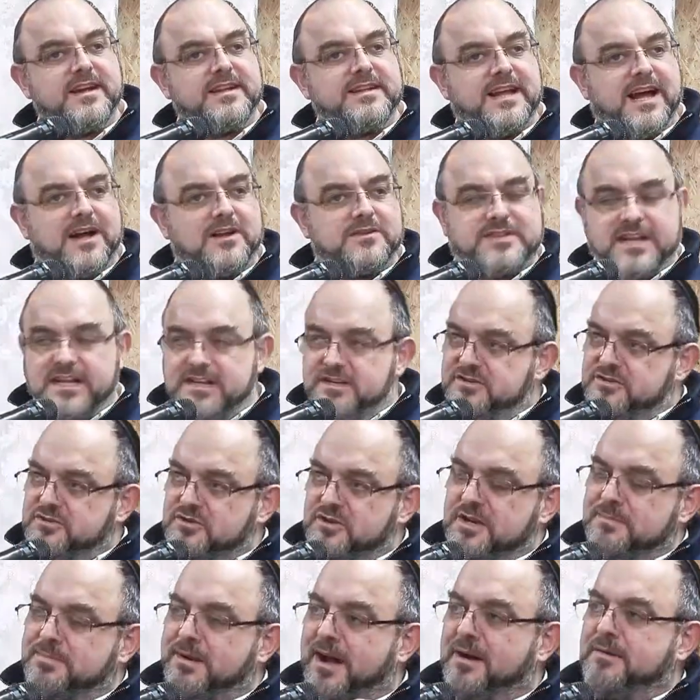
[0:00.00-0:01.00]
Now I'll tell you a
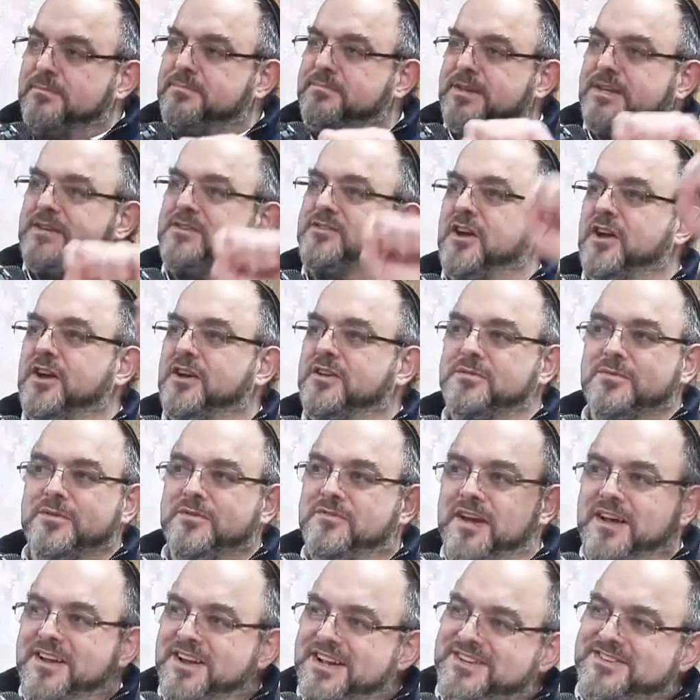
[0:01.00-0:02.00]
story about Bizarre because
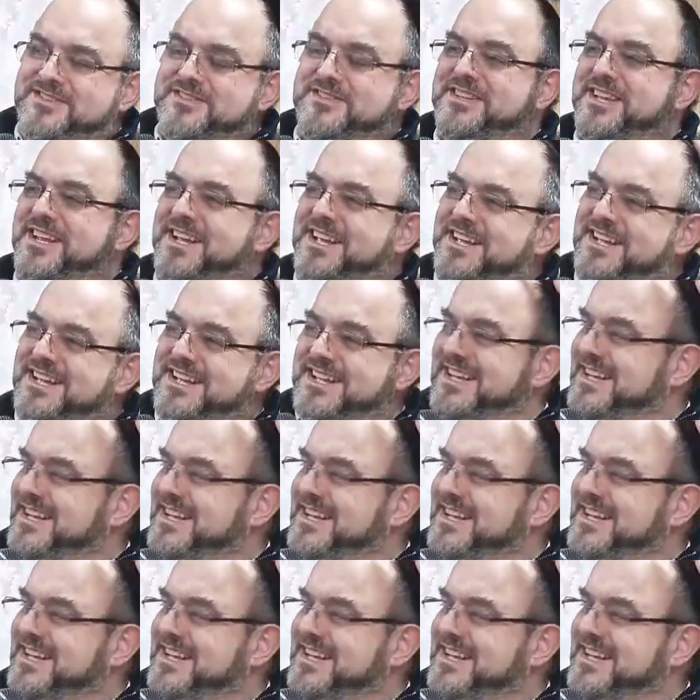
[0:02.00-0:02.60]
it's very interesting.